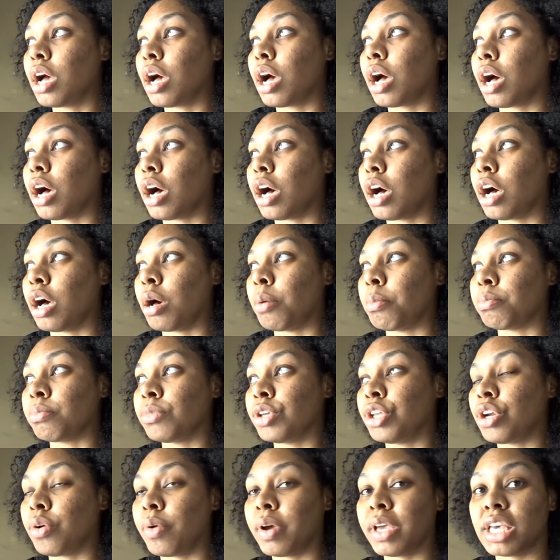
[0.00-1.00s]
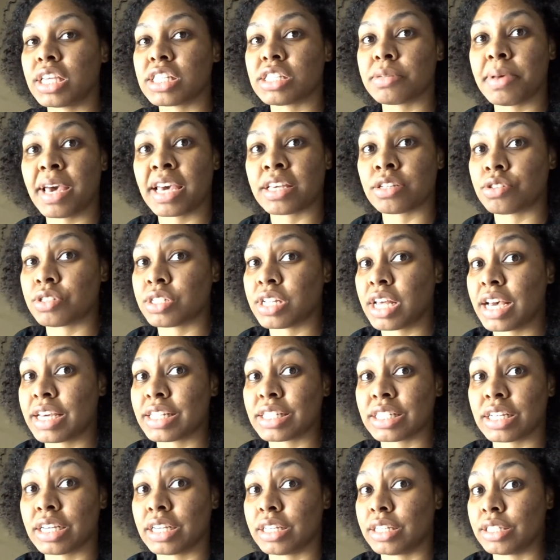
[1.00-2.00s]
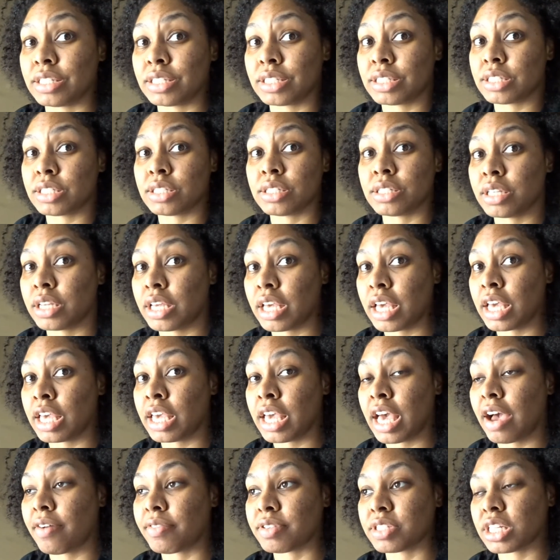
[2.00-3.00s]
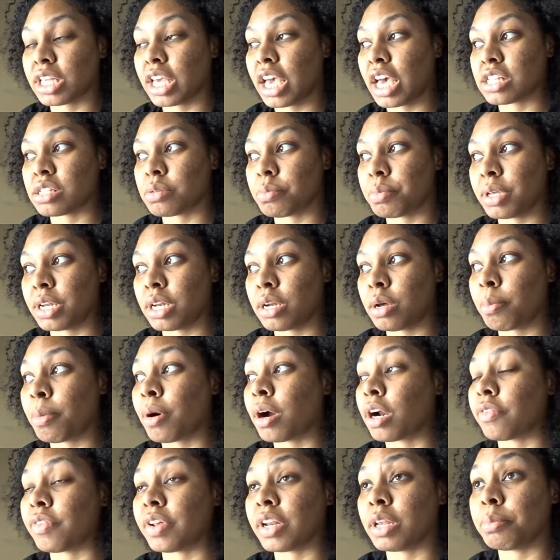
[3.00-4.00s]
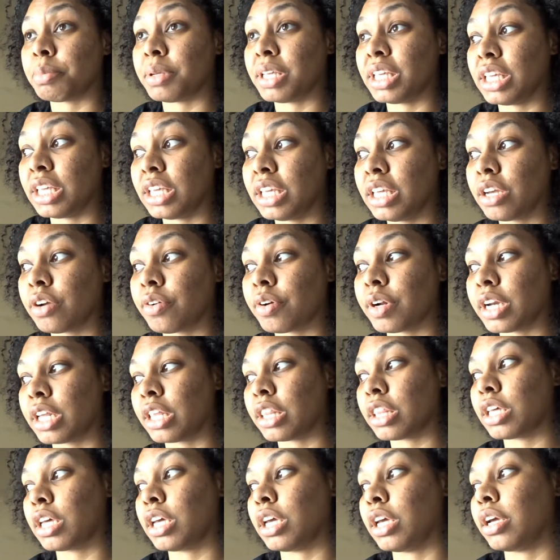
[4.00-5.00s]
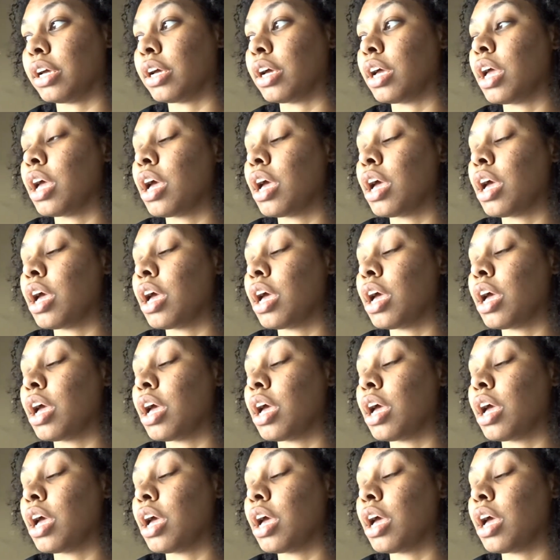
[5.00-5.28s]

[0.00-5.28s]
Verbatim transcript: um, you know, and get some exercise because he obviously hasn't been a part of any PE or anything.